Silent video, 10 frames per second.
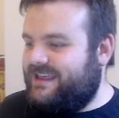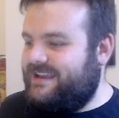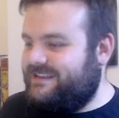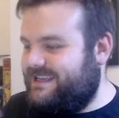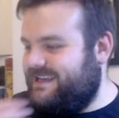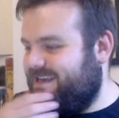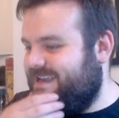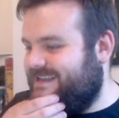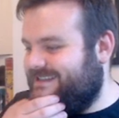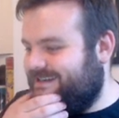18
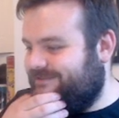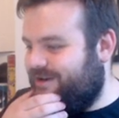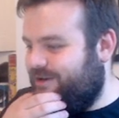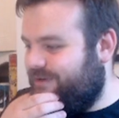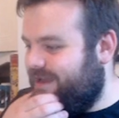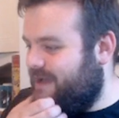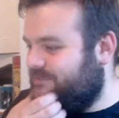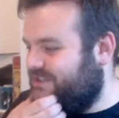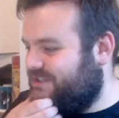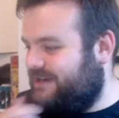years in a row,
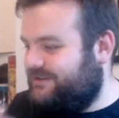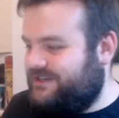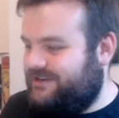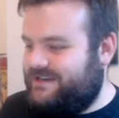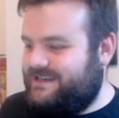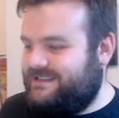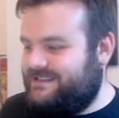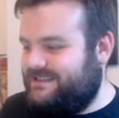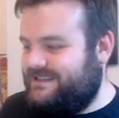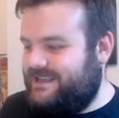Empty Child and the Doctor
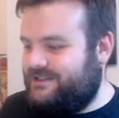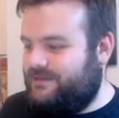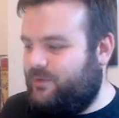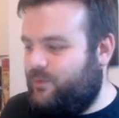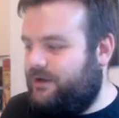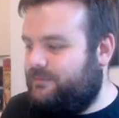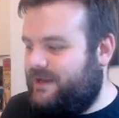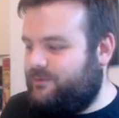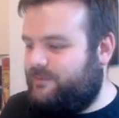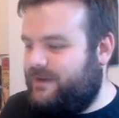Dances is number one,
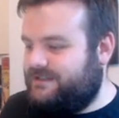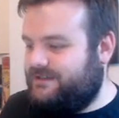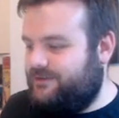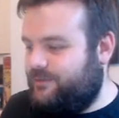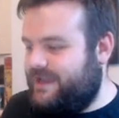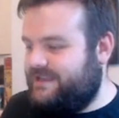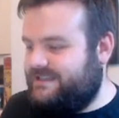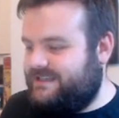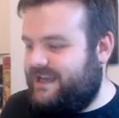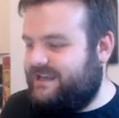Bad Wolf, Parting of the Ways,
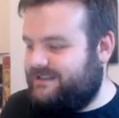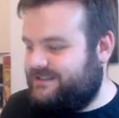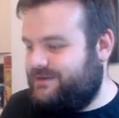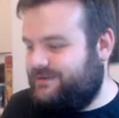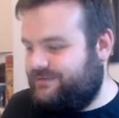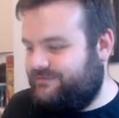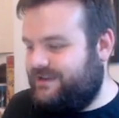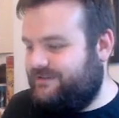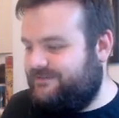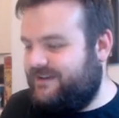and Dalek are two and
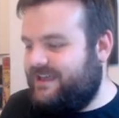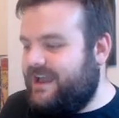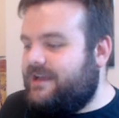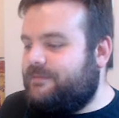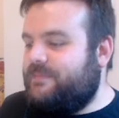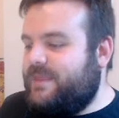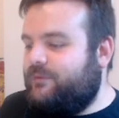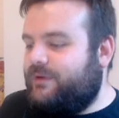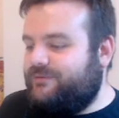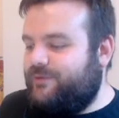three. In fact,
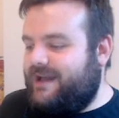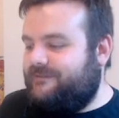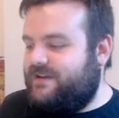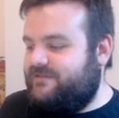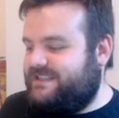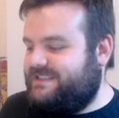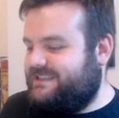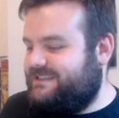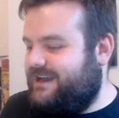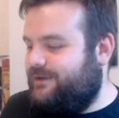we are very
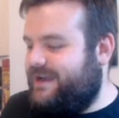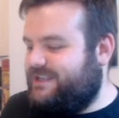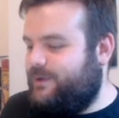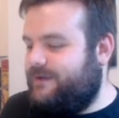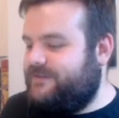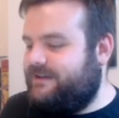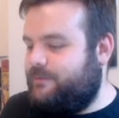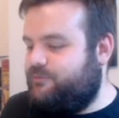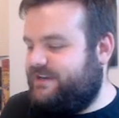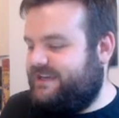set in our ways. We are very
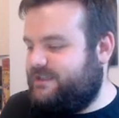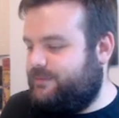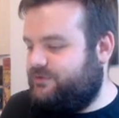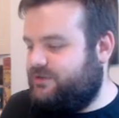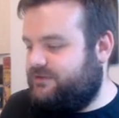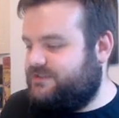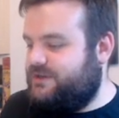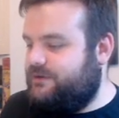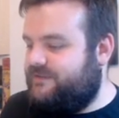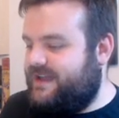predictable Doctor
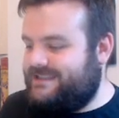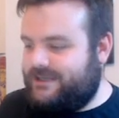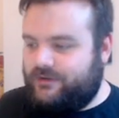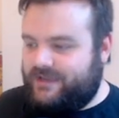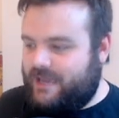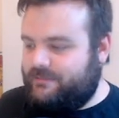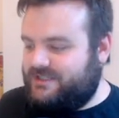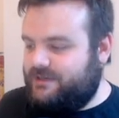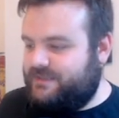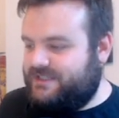Who fans. Long Game is number